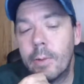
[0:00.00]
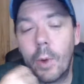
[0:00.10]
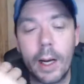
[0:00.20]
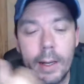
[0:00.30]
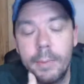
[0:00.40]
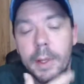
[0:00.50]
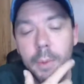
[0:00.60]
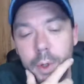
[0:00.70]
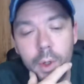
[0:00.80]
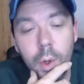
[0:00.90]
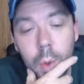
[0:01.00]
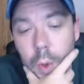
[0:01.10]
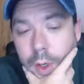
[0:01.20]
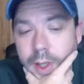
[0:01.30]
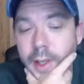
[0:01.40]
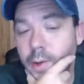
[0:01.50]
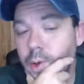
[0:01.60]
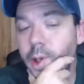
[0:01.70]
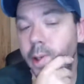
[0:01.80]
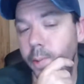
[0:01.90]
why people are hoarding
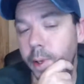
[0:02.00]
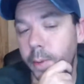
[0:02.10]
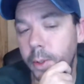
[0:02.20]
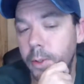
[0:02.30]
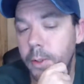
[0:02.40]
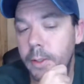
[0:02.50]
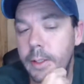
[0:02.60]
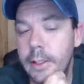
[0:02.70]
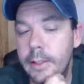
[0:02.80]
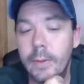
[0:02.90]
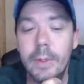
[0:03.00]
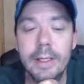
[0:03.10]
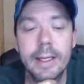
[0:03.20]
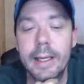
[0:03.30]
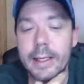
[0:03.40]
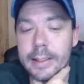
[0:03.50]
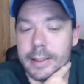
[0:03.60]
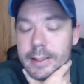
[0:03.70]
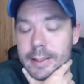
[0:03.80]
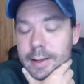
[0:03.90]
toilet paper is the one thing that
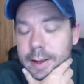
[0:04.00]
just